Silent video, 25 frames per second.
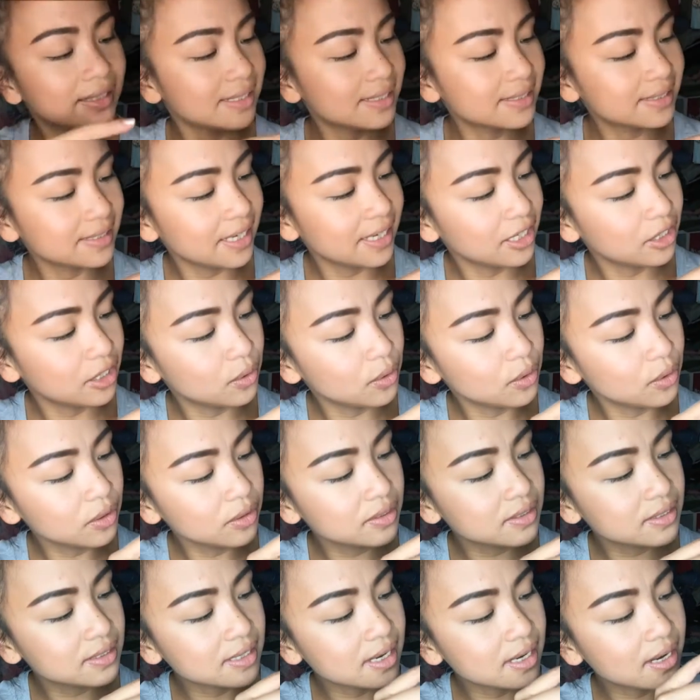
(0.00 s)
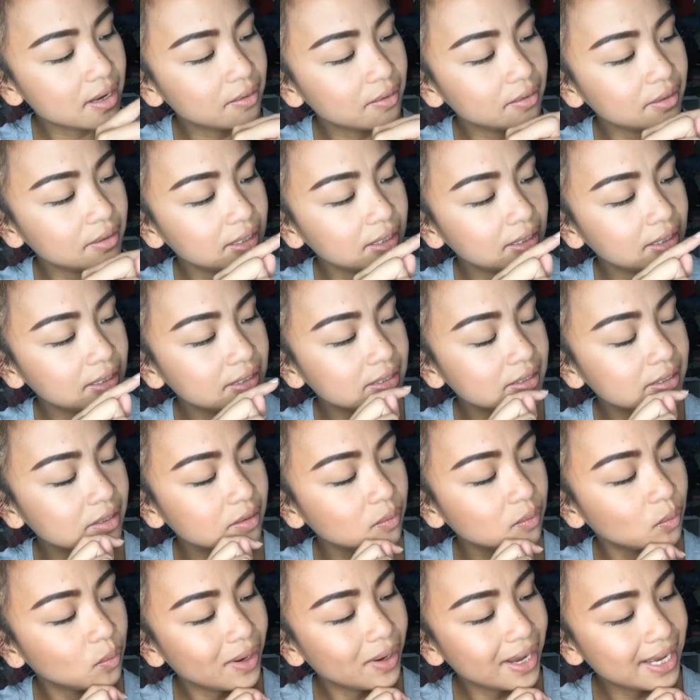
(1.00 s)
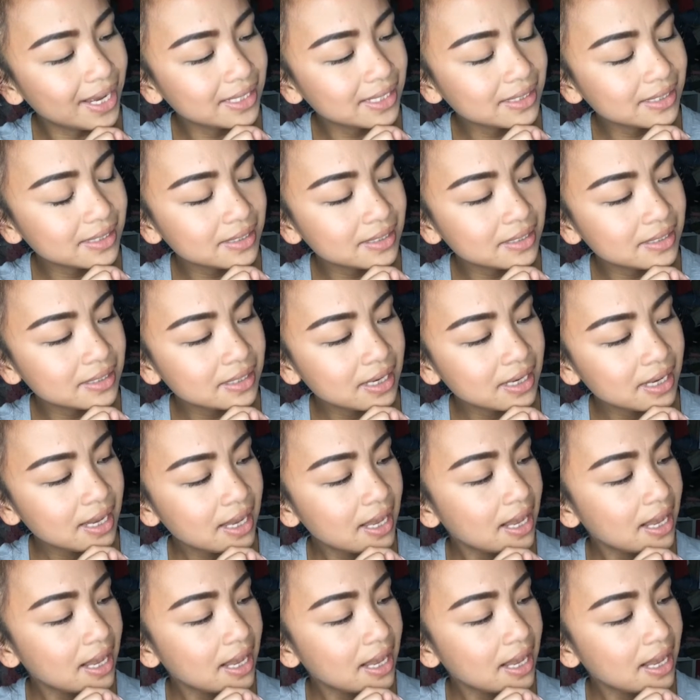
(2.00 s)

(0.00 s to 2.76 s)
They say north, south, east, and west.